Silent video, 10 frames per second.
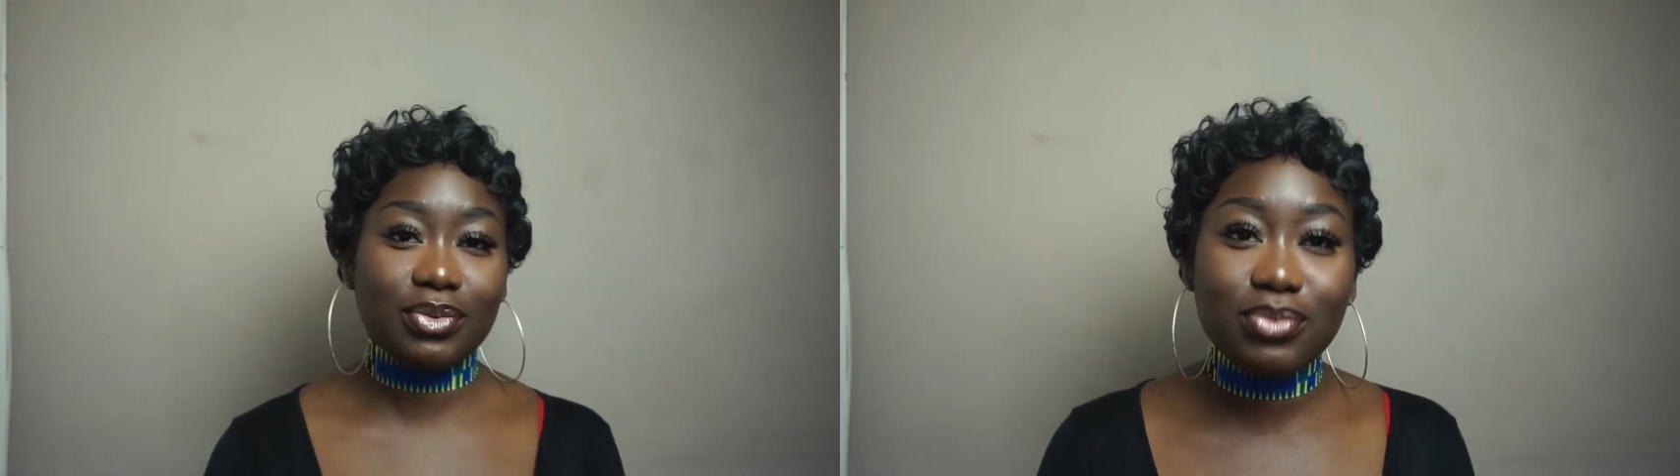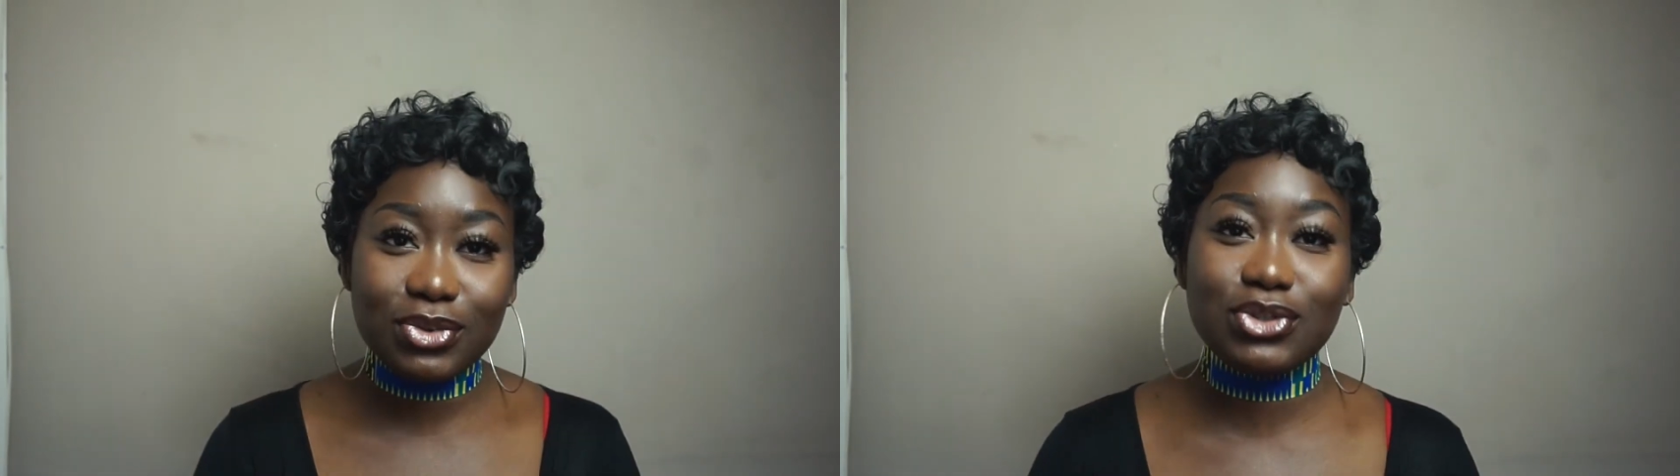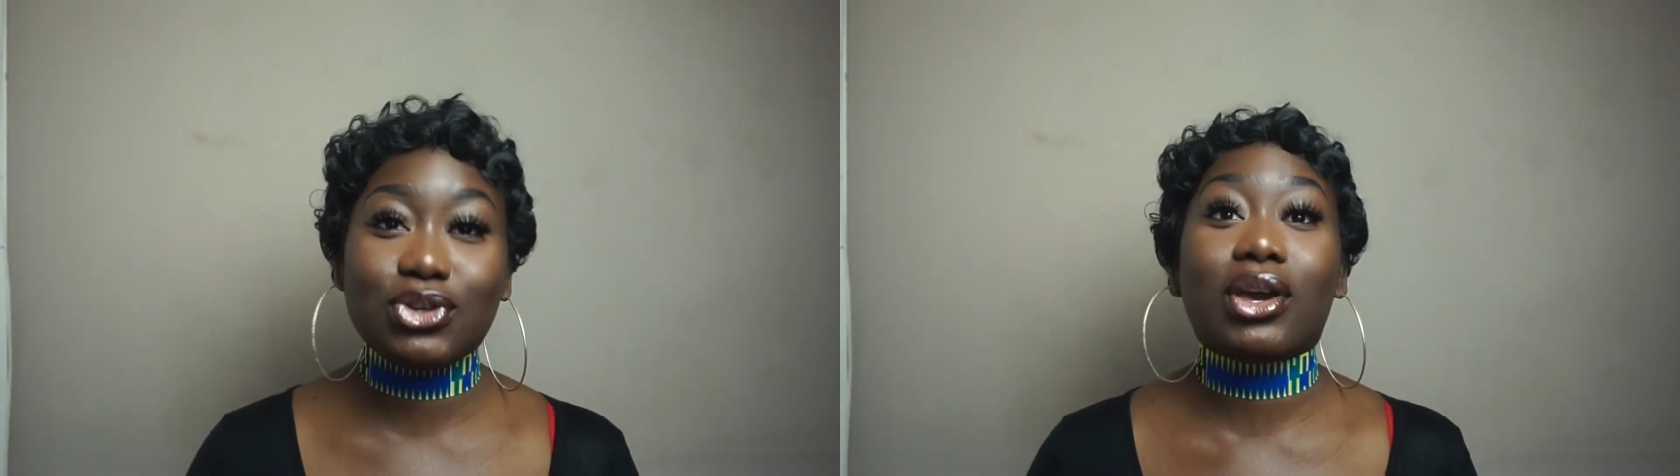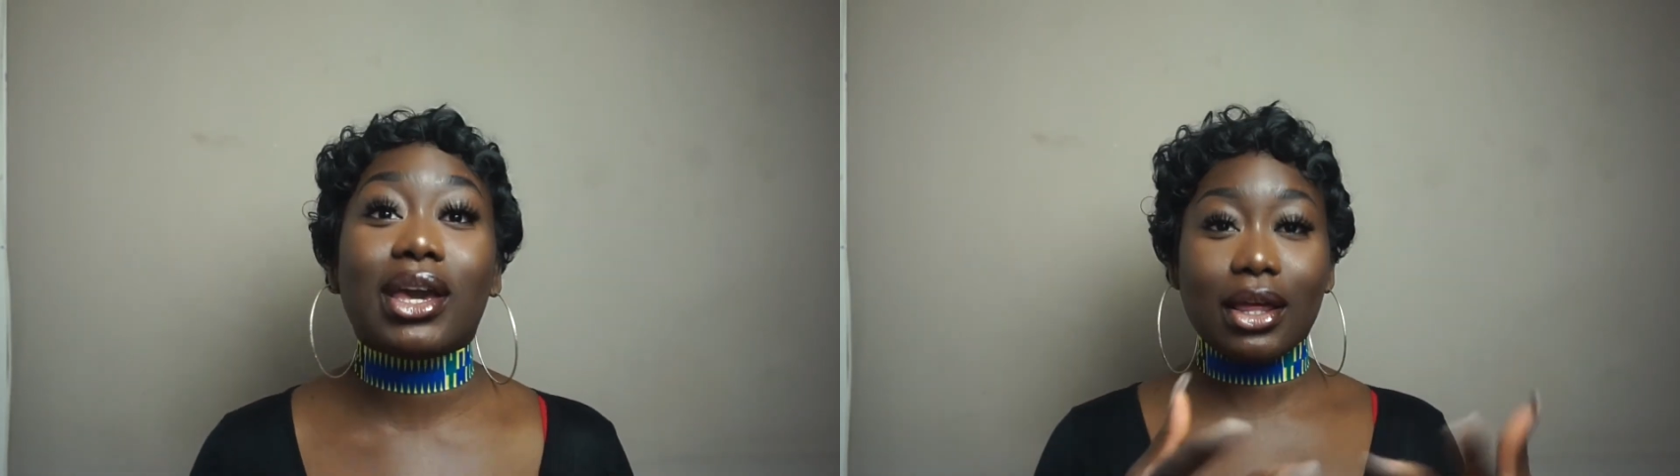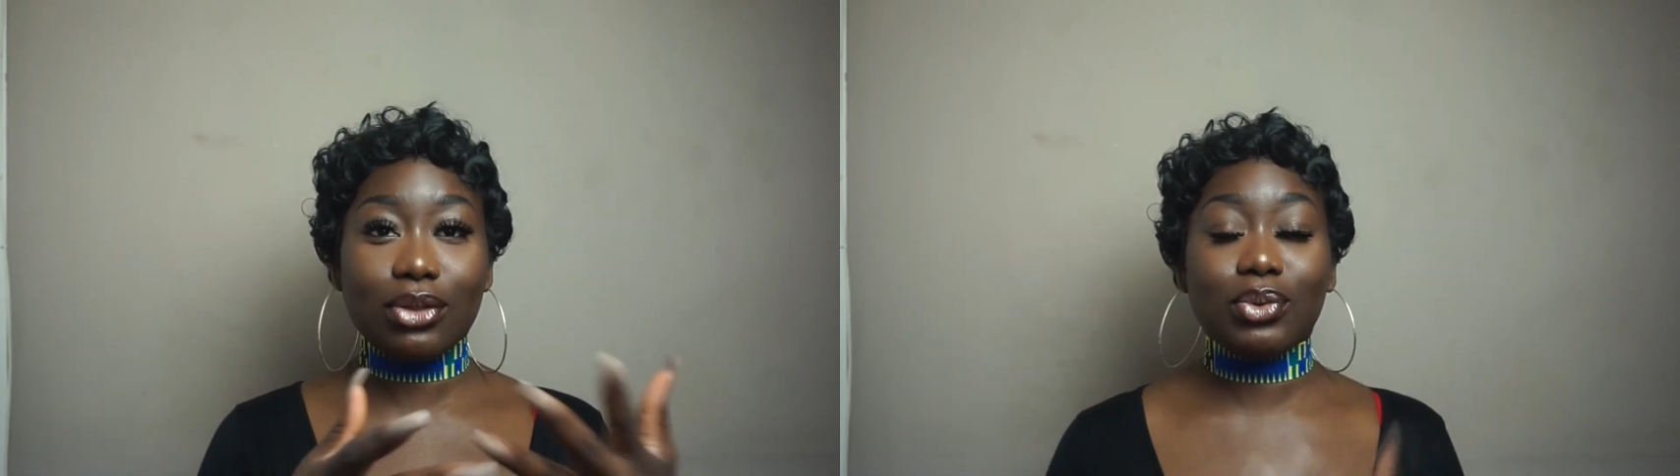to go
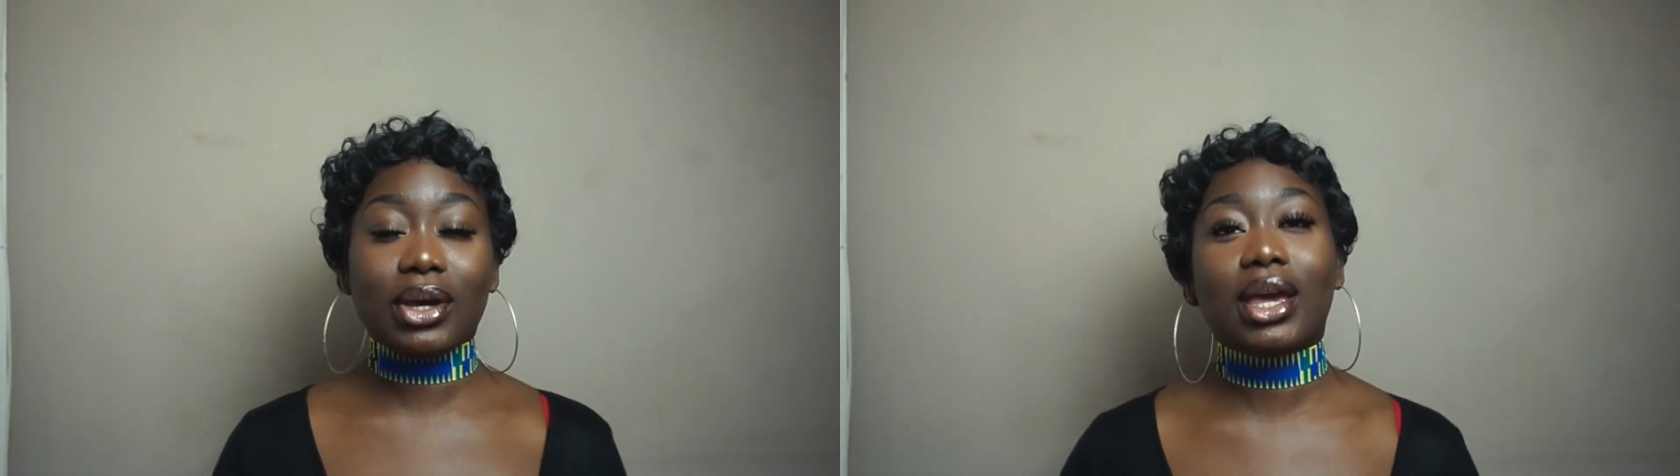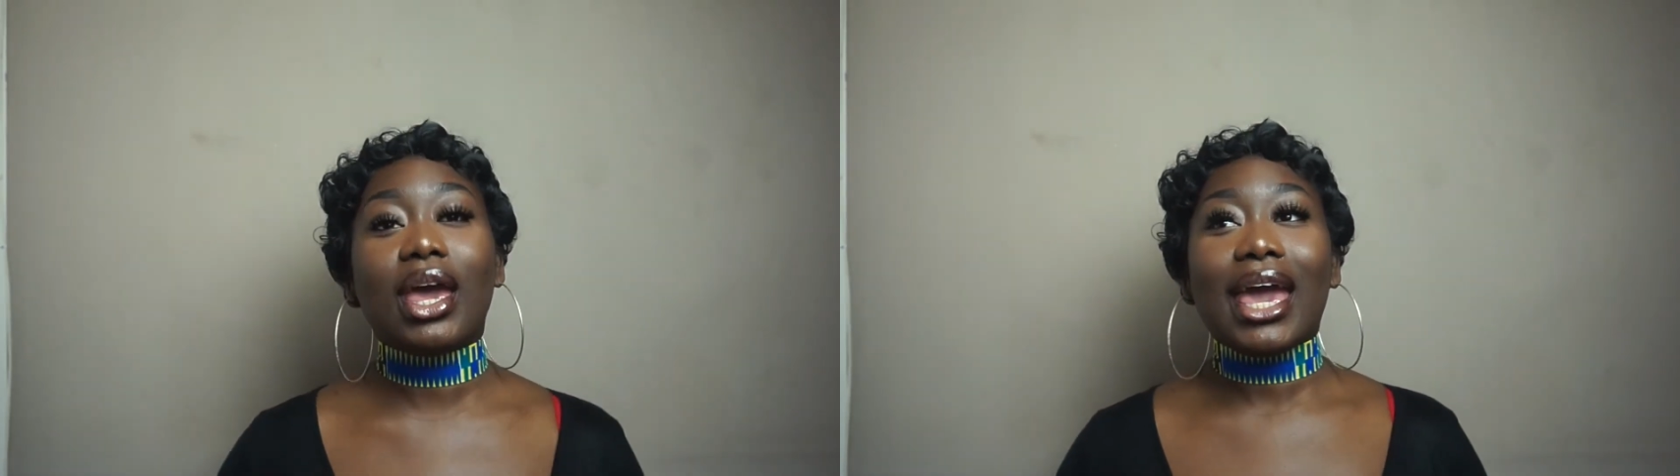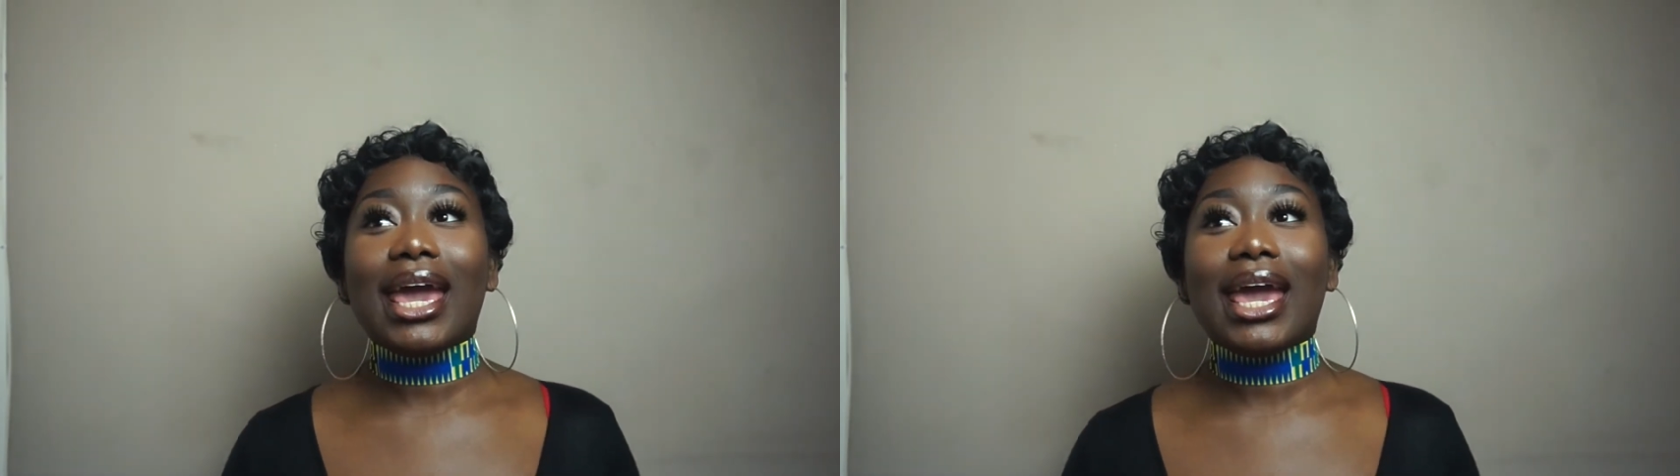and get the wig.